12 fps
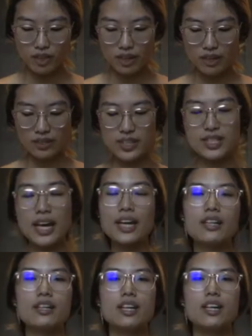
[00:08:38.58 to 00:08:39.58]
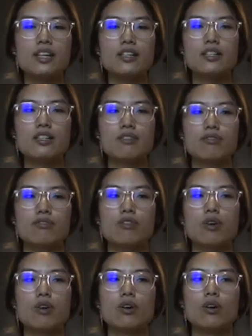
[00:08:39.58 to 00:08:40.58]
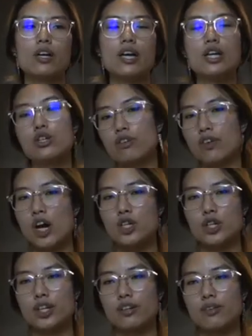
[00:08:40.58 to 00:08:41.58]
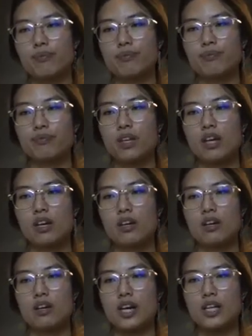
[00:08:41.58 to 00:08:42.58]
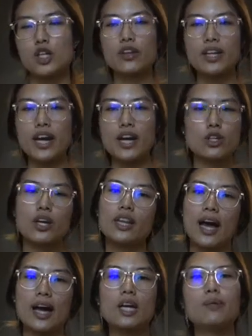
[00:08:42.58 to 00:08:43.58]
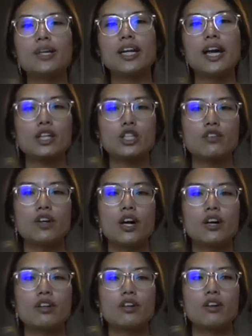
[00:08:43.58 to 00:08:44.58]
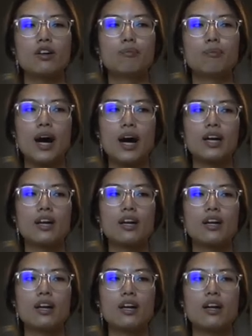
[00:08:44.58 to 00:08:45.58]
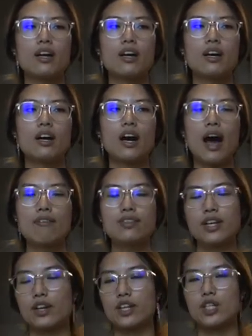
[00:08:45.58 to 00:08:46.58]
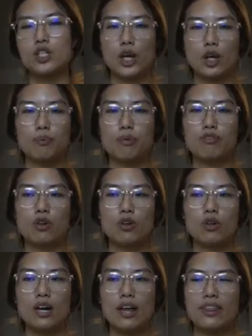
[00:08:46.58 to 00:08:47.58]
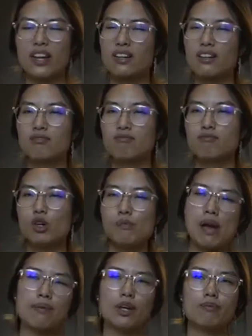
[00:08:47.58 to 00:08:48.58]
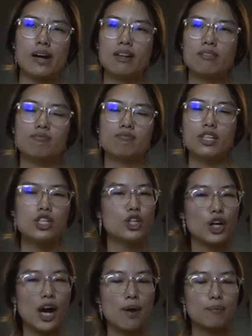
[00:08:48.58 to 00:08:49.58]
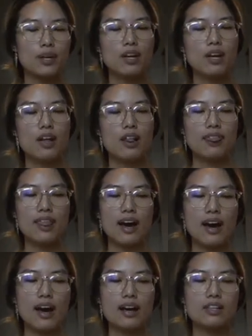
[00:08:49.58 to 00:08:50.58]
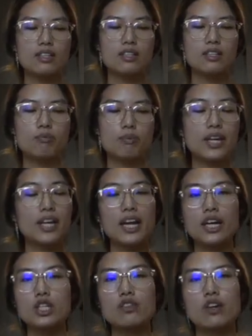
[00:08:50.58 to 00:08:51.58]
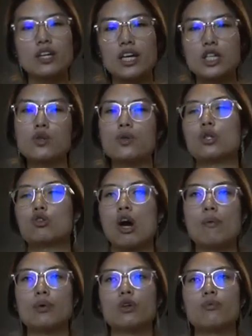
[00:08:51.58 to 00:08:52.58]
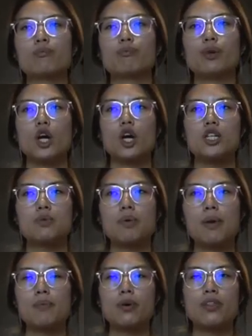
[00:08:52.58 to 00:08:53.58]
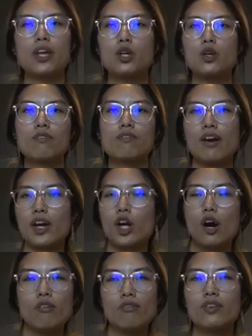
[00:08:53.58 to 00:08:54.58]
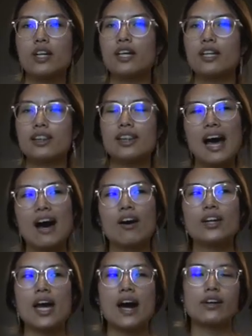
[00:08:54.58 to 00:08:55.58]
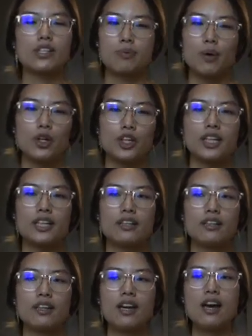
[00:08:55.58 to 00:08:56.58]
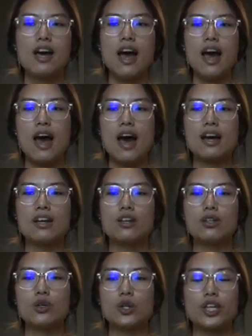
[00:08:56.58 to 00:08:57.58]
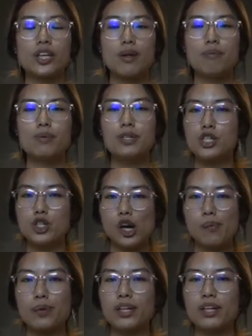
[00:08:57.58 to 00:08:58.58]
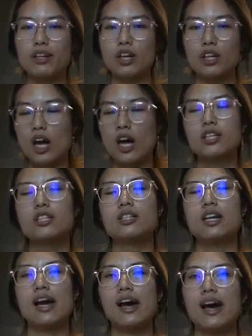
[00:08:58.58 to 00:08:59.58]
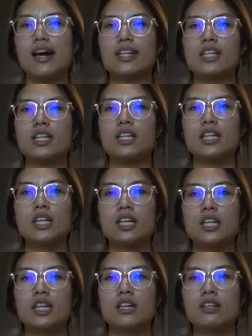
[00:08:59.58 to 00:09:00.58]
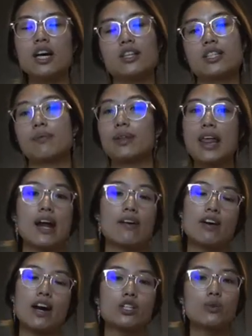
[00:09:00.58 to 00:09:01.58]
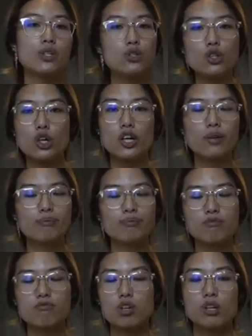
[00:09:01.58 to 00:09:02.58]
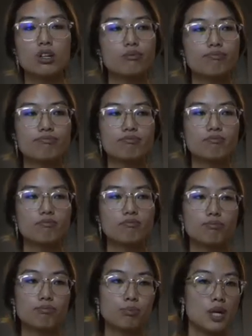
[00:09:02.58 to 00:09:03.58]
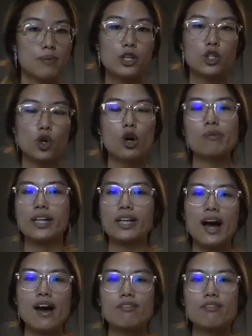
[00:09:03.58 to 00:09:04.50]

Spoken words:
The second is for introversion. It's not that I don't like being an extrovert, but I've said on this channel before, I think, or maybe on my Instagram, that being an extrovert gets you into trouble because people think you're very confident, loud, outspoken, and you can get misinterpreted a lot. And yeah, it's something that I've had to endure for pretty much all my life.